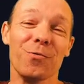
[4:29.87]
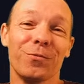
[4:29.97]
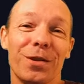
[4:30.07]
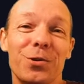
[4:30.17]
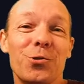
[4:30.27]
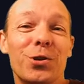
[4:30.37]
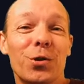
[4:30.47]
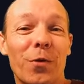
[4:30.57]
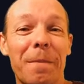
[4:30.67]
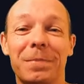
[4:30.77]
the Uni
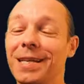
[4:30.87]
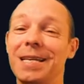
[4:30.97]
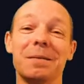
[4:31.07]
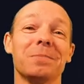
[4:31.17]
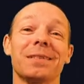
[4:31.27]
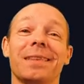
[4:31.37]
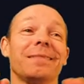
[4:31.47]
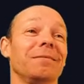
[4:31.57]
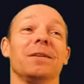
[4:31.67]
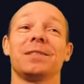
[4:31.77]
Rep teams.
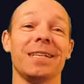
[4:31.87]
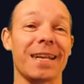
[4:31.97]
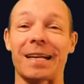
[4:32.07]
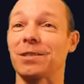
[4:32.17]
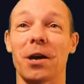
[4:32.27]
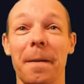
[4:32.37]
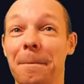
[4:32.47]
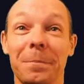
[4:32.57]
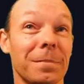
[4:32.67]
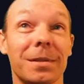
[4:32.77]
I'll see you next
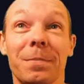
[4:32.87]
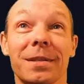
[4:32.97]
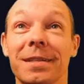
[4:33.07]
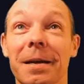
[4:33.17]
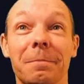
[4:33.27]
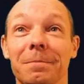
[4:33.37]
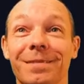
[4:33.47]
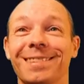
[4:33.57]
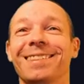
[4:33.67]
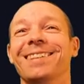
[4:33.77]
time. Simple as
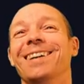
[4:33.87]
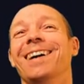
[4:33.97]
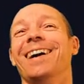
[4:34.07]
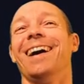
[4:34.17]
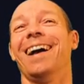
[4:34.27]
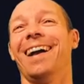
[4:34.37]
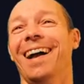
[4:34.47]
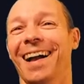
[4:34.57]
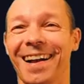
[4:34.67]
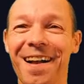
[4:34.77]

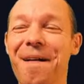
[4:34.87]
that.